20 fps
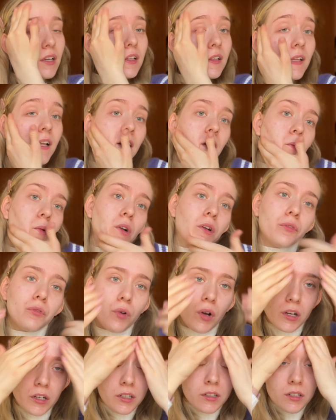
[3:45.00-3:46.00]
that I would have
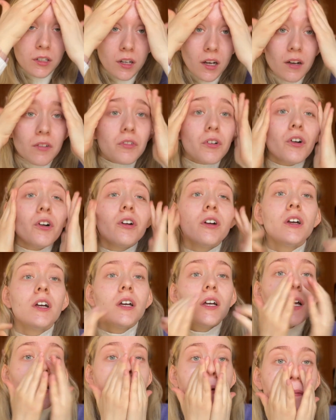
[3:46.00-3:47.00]
wanted to cover,
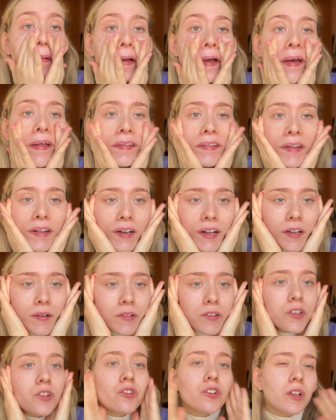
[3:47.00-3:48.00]
and then I
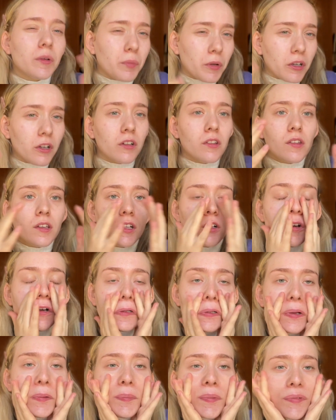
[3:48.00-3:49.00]
usually put concealer on
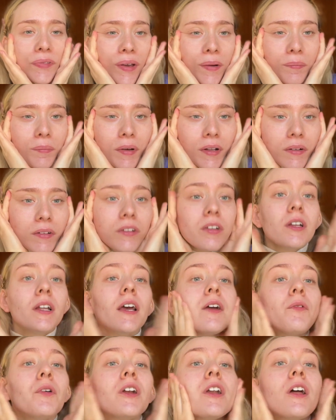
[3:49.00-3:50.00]
top of that, but today
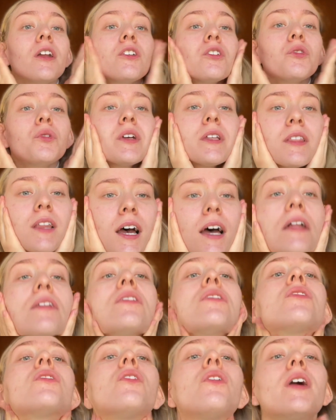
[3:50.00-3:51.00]
we're not doing that.
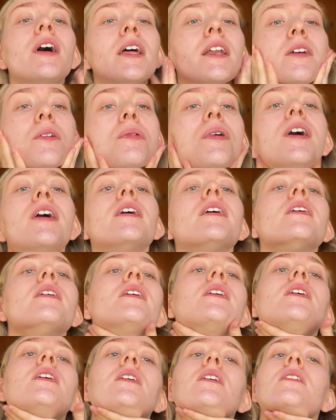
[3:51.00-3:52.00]
So anyway,
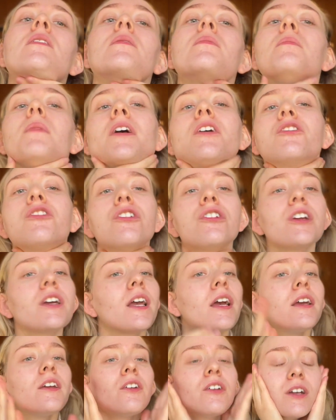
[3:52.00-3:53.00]
make sure to
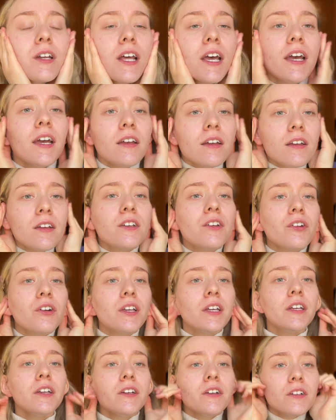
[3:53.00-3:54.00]
get your neck, your
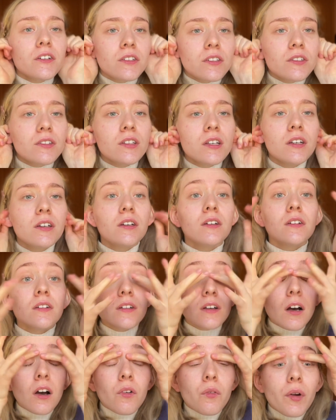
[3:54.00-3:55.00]
ears,
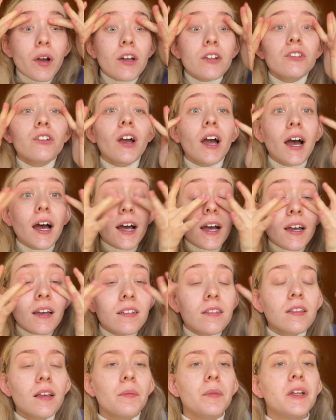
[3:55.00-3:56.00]
around your
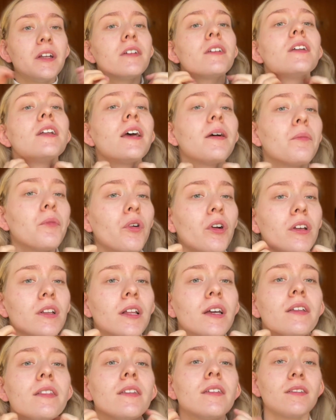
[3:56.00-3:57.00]
eyes. I mean, today I'm wearing
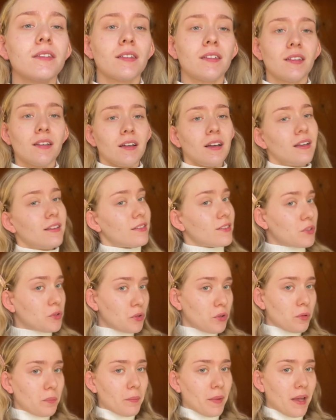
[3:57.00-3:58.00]
this school